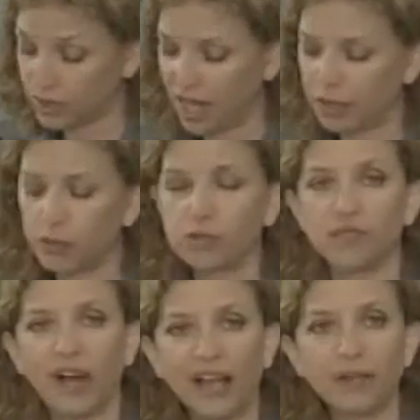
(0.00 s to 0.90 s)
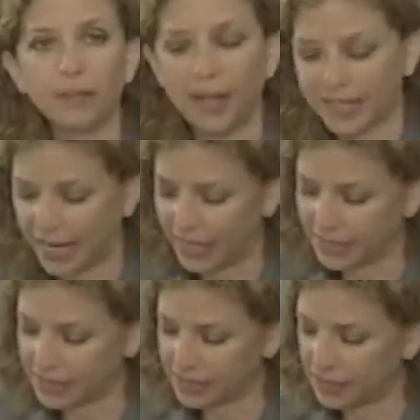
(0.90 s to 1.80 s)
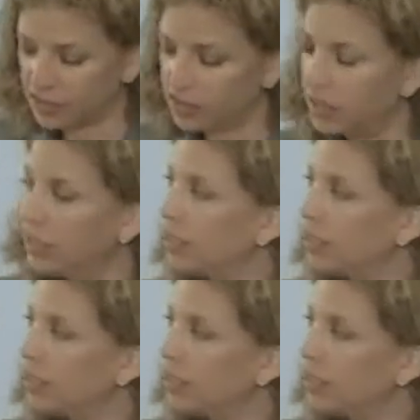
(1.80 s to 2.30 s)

will not lose vital Medicaid assistance